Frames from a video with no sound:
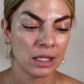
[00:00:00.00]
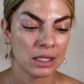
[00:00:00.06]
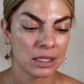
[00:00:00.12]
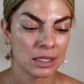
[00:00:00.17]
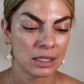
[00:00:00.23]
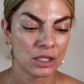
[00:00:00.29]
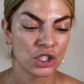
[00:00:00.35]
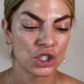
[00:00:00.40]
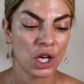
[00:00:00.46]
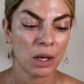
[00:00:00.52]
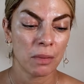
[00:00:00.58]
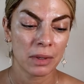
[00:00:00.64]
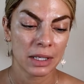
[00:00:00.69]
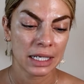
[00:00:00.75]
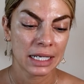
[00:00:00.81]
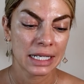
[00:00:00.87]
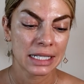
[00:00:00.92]
It's
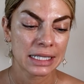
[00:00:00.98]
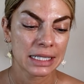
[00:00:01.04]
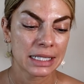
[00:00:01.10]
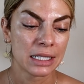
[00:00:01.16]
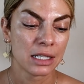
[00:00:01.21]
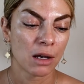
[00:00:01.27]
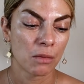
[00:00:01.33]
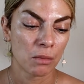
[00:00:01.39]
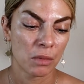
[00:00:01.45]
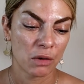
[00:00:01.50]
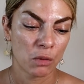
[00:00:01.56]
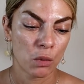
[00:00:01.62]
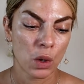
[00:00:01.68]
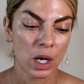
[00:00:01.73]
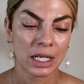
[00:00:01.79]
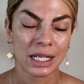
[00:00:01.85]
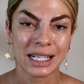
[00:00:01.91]
Japanese
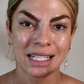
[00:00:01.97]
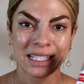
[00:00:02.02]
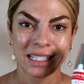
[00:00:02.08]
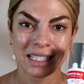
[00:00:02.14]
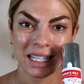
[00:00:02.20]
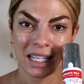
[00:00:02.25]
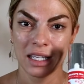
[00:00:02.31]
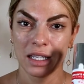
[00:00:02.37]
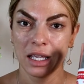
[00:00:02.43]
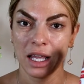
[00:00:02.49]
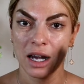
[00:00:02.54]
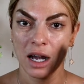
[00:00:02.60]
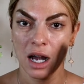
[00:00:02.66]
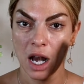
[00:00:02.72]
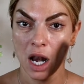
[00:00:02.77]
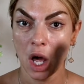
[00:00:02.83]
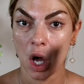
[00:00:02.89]
#1
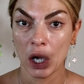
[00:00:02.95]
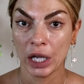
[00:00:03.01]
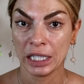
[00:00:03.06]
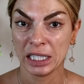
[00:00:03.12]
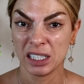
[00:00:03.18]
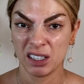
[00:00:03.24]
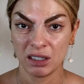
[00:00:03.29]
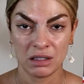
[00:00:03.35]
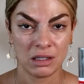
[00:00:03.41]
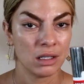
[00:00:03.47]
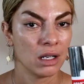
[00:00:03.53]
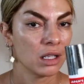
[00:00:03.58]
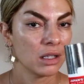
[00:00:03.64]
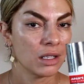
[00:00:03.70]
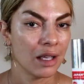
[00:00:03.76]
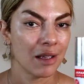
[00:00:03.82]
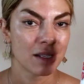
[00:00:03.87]
skincare line,
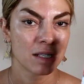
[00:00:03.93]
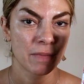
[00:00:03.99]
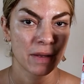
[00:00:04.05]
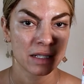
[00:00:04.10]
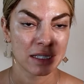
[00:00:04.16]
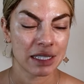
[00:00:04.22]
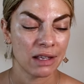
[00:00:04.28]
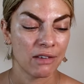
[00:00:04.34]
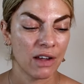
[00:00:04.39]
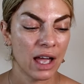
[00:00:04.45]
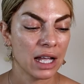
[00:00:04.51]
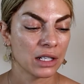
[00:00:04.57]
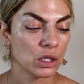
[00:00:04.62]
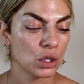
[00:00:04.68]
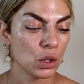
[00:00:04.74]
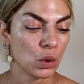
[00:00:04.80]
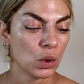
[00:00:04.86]
not expensive
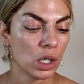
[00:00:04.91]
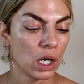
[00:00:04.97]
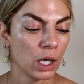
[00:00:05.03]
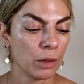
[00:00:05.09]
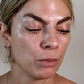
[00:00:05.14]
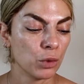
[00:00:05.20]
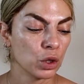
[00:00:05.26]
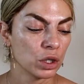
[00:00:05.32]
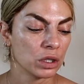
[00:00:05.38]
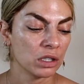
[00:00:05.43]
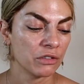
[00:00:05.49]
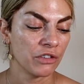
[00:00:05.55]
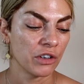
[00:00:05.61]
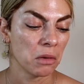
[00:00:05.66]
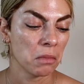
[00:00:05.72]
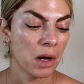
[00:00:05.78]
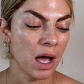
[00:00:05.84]
at all. I bought it
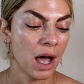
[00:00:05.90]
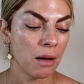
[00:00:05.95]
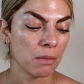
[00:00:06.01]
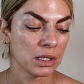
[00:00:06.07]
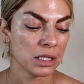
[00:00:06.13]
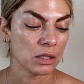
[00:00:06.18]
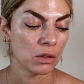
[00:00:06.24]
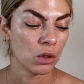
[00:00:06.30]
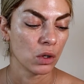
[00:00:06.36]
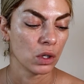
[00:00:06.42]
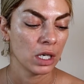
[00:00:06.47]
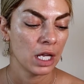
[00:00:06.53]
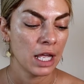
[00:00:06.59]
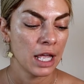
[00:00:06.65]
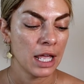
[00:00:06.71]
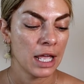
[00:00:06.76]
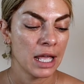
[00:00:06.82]
from
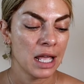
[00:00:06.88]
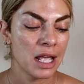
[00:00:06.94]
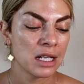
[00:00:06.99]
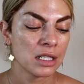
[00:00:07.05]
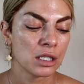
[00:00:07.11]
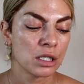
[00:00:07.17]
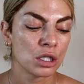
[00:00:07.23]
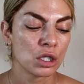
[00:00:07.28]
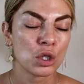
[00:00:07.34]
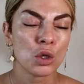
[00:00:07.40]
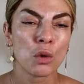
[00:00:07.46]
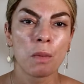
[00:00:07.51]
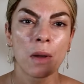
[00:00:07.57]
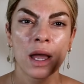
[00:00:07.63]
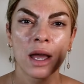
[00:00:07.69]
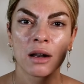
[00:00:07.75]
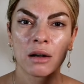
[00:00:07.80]
Amazon. It's
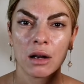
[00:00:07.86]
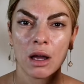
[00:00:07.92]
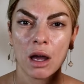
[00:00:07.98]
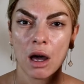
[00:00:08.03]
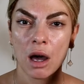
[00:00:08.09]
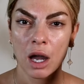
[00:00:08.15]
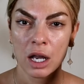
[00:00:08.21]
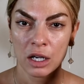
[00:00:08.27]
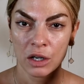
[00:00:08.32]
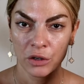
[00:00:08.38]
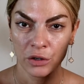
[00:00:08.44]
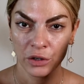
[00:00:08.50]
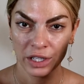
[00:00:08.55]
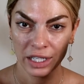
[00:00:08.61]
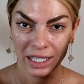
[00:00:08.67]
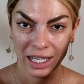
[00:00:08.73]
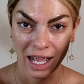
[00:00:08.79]
super
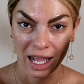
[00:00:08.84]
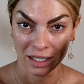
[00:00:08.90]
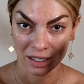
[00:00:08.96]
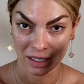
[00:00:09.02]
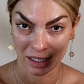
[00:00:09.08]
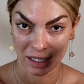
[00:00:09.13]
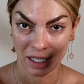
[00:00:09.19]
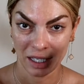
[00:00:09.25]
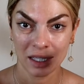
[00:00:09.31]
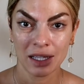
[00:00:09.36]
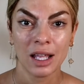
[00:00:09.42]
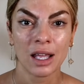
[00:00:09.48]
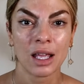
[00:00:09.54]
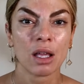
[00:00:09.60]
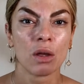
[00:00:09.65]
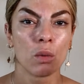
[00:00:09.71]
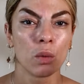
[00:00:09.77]
hyaluronic acid,
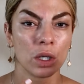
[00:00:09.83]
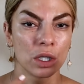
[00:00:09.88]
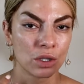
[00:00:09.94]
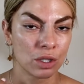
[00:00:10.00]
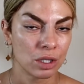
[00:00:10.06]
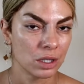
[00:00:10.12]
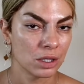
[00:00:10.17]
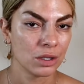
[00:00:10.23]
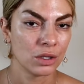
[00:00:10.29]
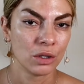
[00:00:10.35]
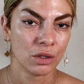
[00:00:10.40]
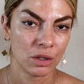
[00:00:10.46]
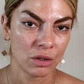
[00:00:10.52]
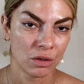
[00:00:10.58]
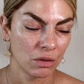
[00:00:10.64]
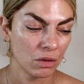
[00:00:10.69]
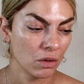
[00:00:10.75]
which you
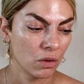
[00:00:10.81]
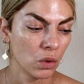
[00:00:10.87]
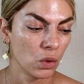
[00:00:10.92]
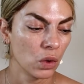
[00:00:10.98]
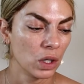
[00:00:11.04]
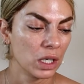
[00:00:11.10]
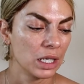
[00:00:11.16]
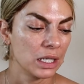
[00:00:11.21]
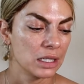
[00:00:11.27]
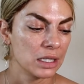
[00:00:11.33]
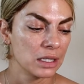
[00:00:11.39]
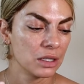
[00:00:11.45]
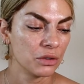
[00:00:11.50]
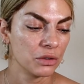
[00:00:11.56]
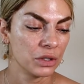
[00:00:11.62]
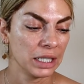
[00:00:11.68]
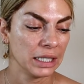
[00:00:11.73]
know all
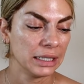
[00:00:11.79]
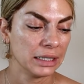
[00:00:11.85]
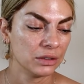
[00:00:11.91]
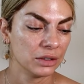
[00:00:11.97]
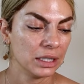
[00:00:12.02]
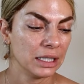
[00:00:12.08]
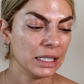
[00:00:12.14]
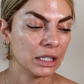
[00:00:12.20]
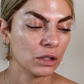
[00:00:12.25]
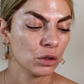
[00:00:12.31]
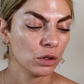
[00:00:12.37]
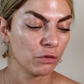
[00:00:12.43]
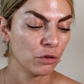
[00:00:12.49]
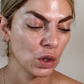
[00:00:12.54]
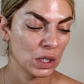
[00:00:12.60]
is really good